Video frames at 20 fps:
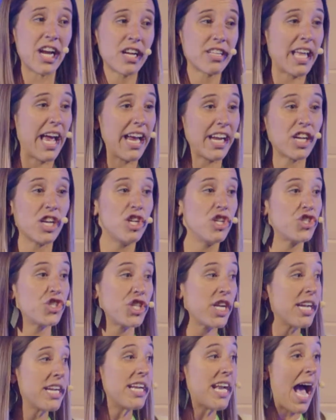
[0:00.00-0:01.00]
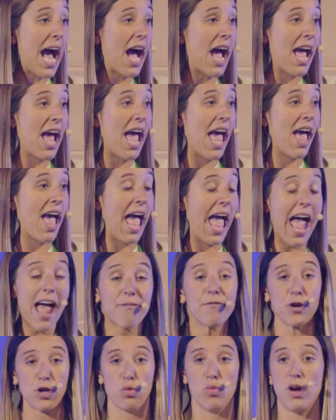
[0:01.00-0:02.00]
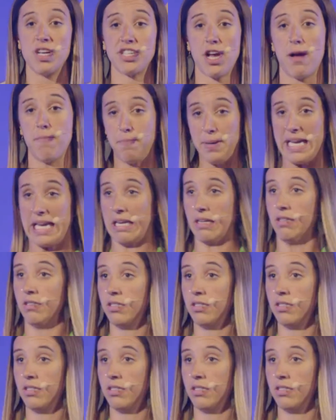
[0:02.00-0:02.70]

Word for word: like she not ever was on beat.